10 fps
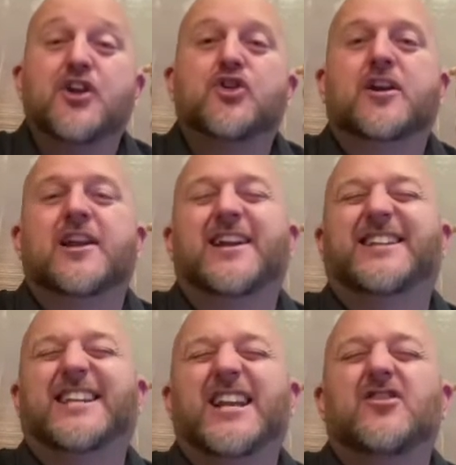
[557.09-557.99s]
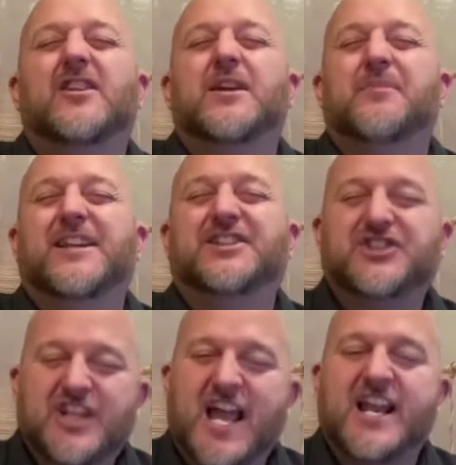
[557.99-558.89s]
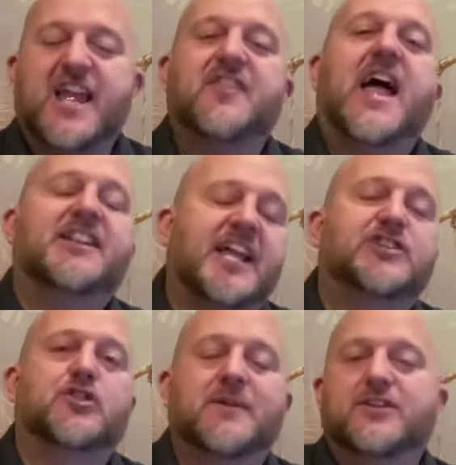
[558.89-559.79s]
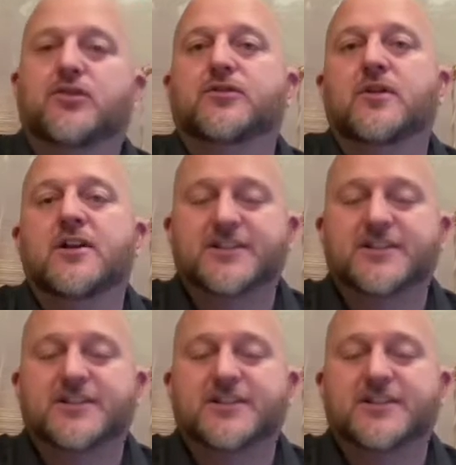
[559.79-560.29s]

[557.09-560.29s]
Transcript: you're going to continually be set in that detrimental